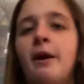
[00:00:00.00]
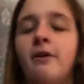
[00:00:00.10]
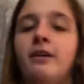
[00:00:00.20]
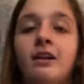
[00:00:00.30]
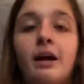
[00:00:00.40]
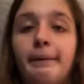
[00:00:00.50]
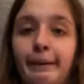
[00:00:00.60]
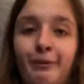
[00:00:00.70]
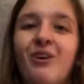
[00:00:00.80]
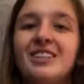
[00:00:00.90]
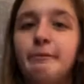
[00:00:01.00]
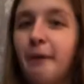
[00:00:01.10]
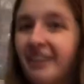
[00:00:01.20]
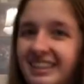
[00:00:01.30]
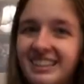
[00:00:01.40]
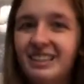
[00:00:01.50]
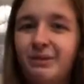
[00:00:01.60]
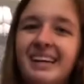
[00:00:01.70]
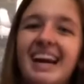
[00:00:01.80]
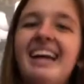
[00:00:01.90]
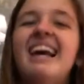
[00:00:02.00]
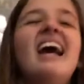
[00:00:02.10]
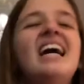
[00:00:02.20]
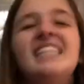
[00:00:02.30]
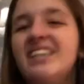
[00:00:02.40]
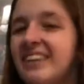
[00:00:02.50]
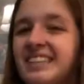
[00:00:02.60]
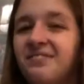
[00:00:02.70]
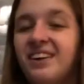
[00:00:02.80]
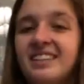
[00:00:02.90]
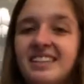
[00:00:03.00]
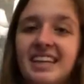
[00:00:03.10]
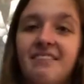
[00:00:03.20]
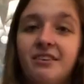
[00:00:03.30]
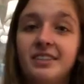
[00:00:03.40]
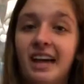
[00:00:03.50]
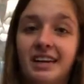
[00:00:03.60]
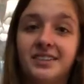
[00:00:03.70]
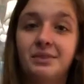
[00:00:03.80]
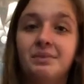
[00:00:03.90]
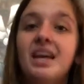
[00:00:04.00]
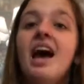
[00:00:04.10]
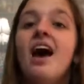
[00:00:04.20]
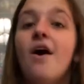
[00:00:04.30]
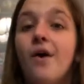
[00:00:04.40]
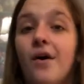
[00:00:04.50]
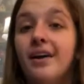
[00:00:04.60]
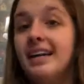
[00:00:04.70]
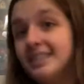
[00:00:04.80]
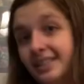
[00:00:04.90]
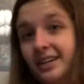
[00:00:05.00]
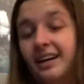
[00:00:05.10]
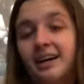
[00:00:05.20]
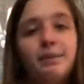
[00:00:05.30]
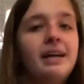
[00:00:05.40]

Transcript: Apparently a lot of people went to parties this weekend, so it is fun to see everyone's costumes on Instagram.